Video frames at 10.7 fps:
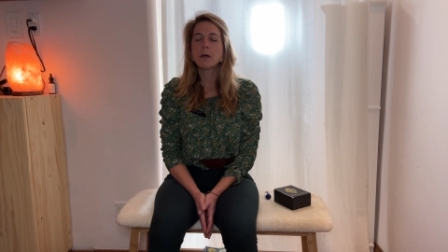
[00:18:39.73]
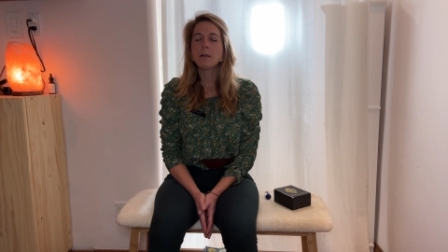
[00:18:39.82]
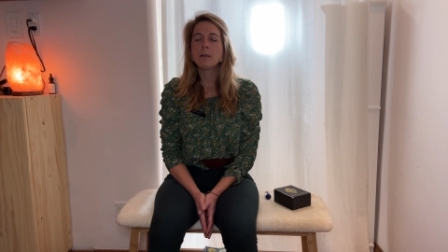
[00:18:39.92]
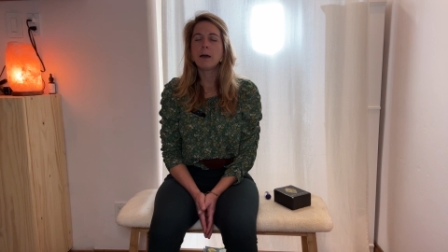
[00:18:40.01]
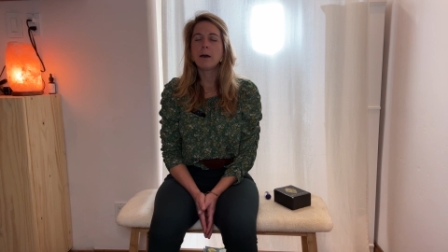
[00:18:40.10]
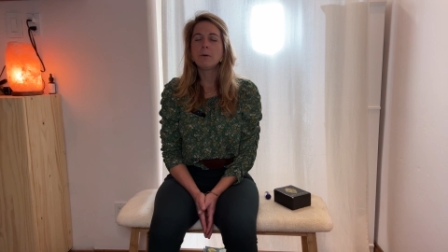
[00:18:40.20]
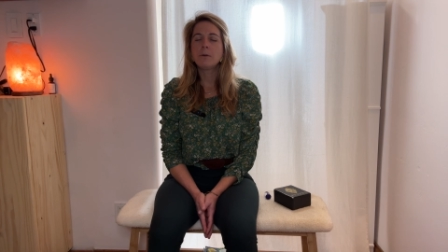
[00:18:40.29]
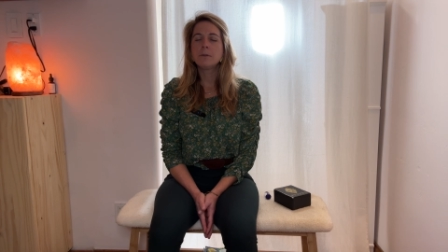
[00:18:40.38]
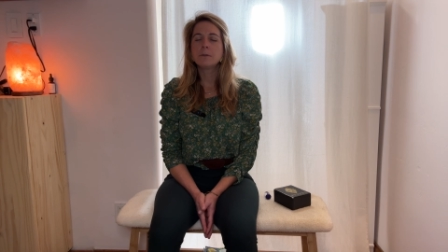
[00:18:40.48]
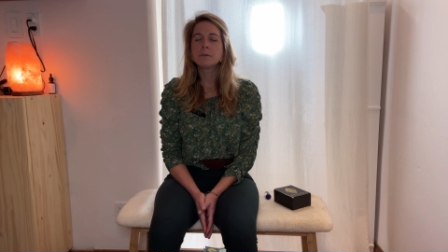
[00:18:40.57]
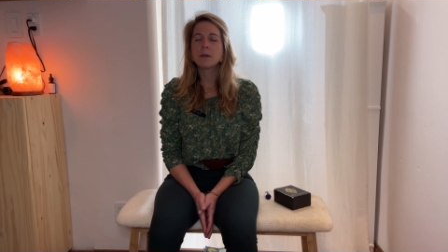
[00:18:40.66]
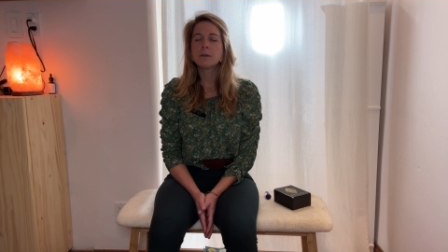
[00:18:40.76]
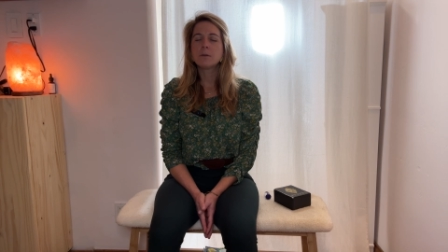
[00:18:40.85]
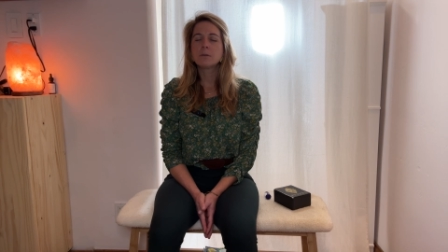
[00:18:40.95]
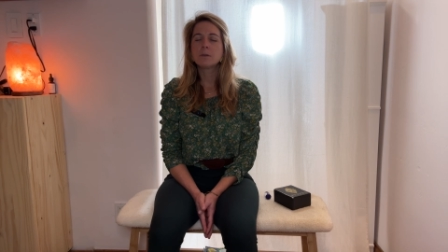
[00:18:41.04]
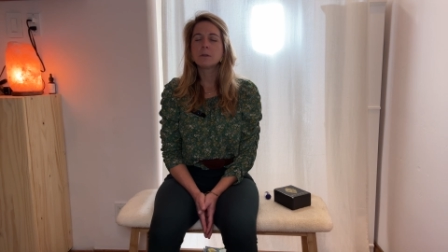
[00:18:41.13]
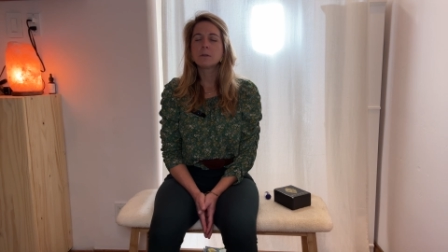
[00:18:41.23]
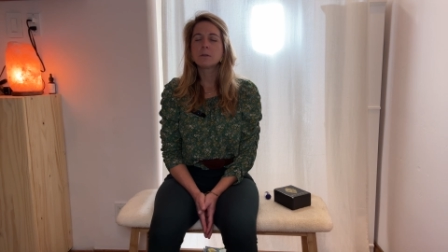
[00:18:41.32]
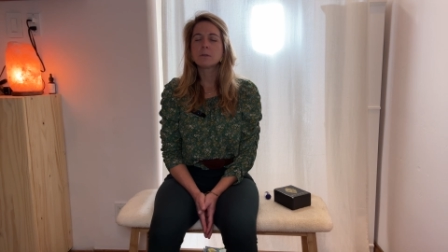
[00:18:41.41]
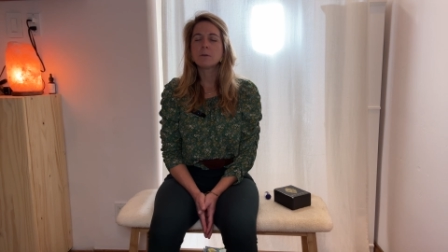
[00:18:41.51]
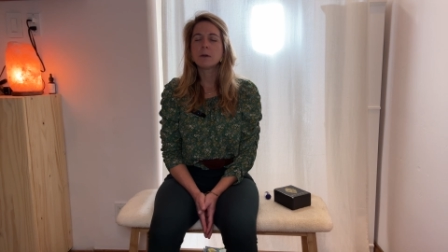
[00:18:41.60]
allow this energy,
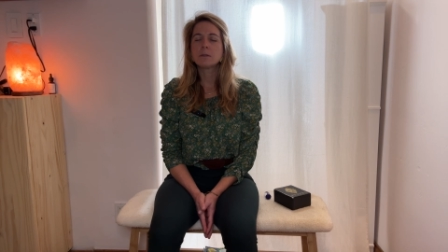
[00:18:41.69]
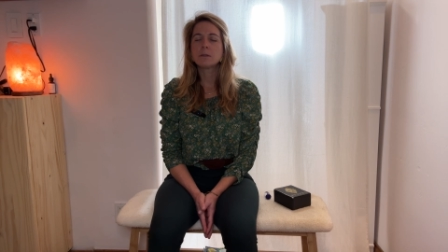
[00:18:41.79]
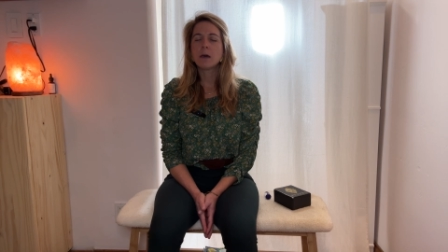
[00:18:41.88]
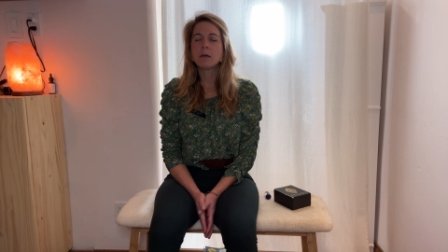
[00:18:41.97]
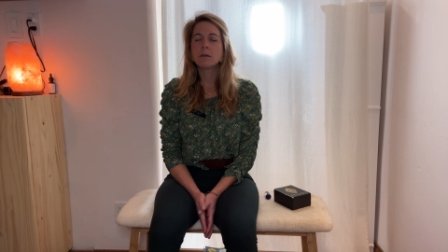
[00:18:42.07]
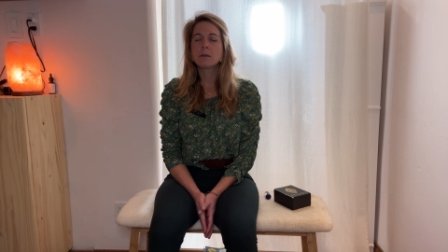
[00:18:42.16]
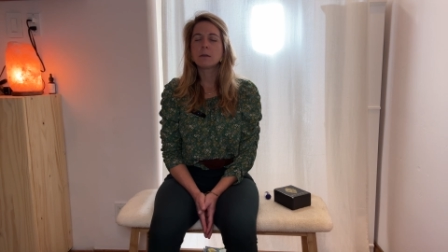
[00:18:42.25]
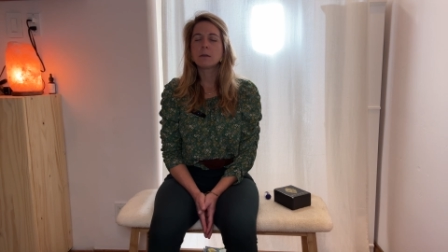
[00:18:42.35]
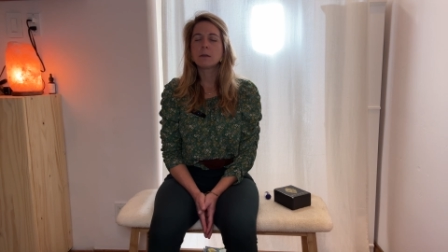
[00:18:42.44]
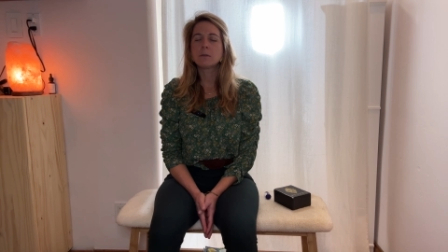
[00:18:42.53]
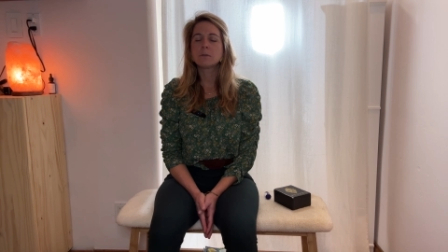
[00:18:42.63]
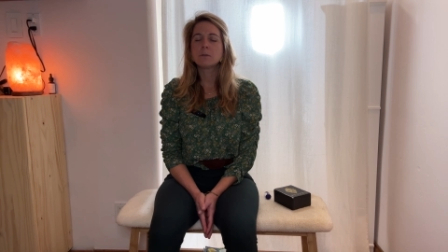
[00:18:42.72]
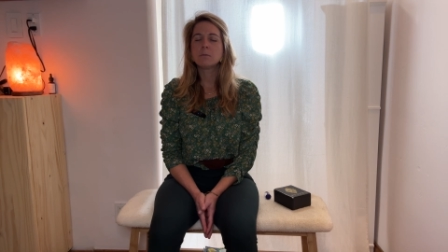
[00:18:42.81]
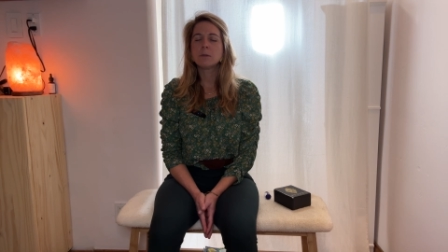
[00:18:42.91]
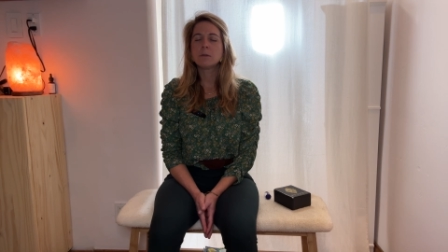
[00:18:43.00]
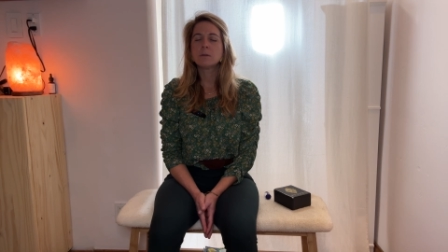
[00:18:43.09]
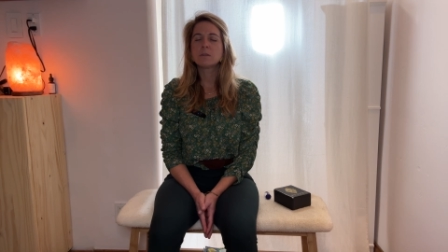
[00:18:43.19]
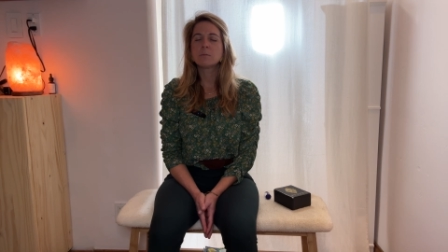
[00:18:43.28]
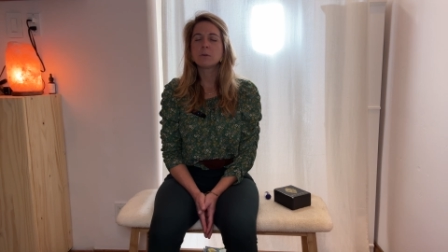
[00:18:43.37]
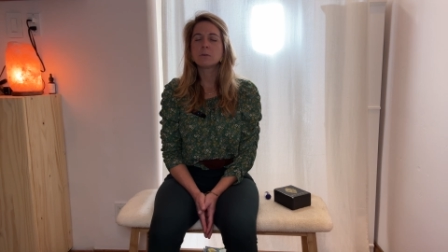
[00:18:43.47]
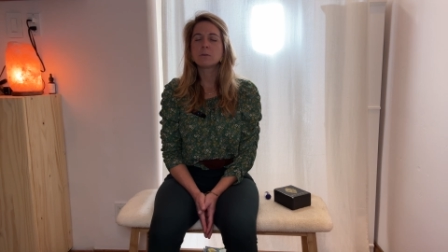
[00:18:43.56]
this vitality, to be
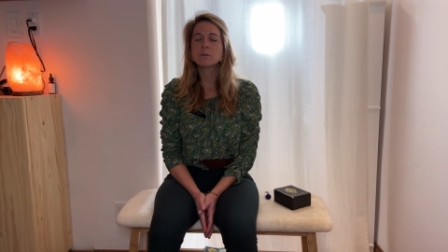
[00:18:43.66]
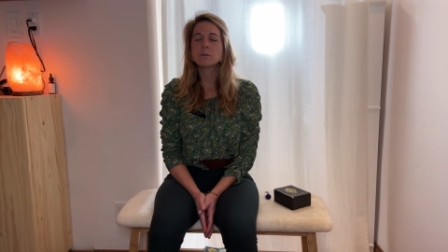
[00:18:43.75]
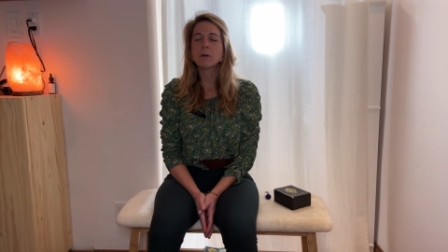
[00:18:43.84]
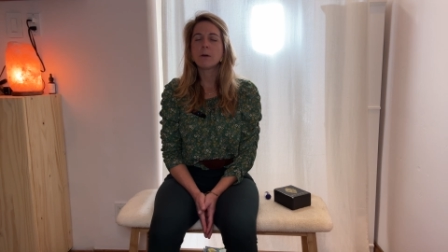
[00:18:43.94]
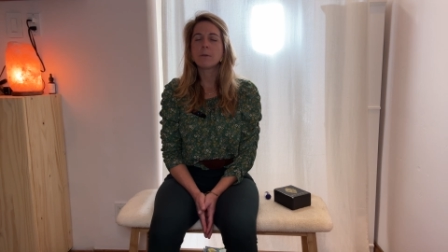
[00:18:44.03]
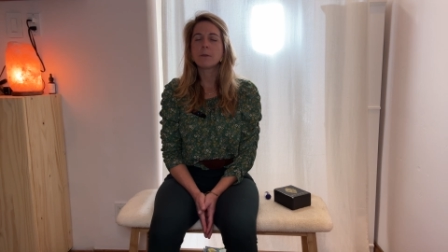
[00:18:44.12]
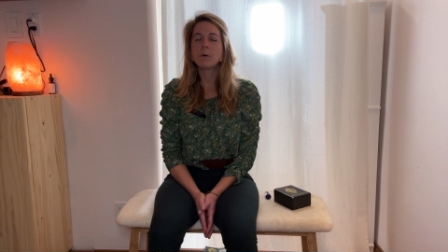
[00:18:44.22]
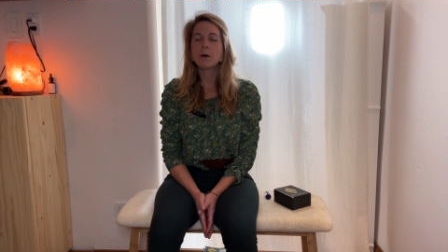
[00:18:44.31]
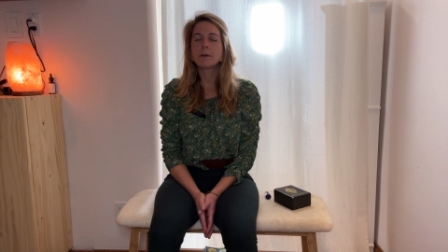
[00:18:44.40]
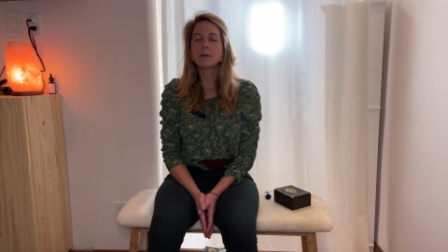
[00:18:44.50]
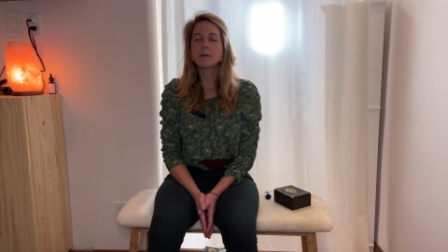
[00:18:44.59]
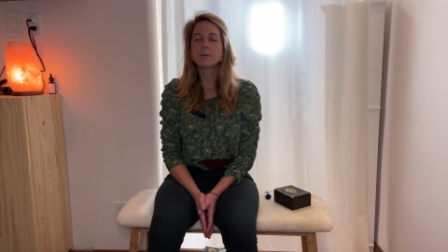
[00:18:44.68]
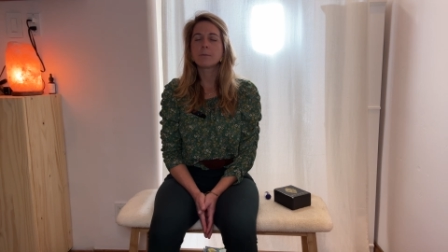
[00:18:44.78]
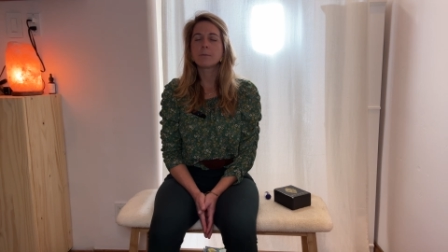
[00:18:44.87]
dispersed throughout the body.